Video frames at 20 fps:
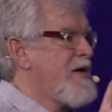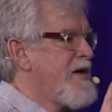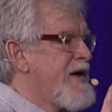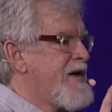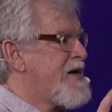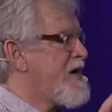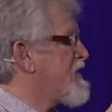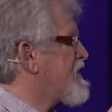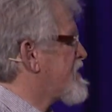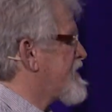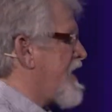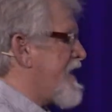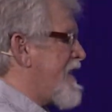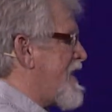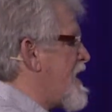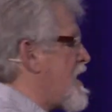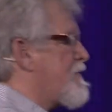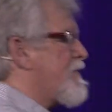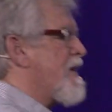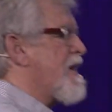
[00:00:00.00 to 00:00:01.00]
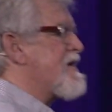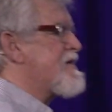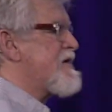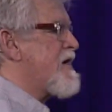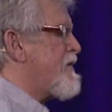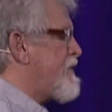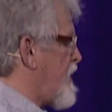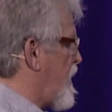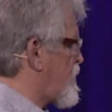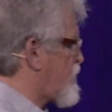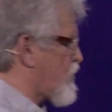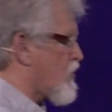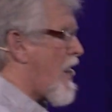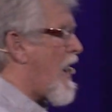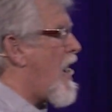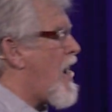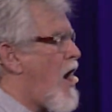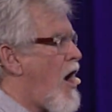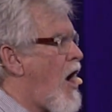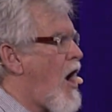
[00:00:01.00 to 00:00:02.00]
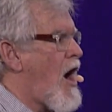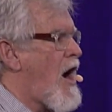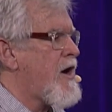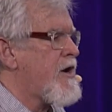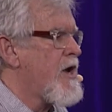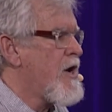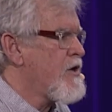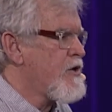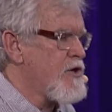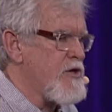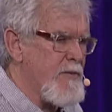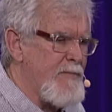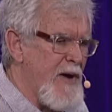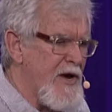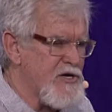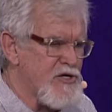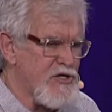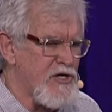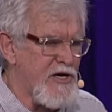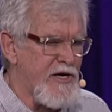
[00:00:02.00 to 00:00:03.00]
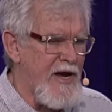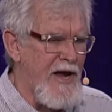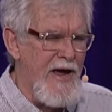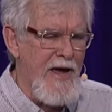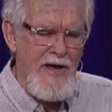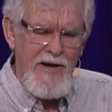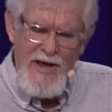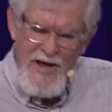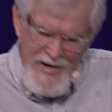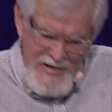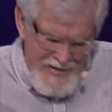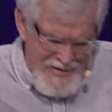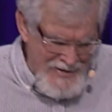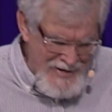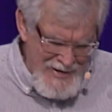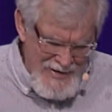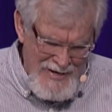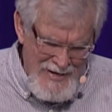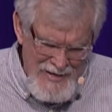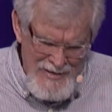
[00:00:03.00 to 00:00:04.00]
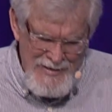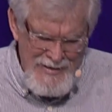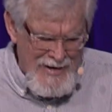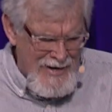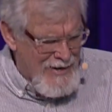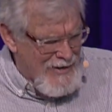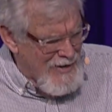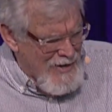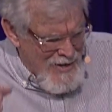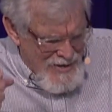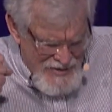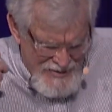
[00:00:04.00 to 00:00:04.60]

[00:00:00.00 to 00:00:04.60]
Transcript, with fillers: It didn't say any place in there, try hard, do the best you can, dig in there,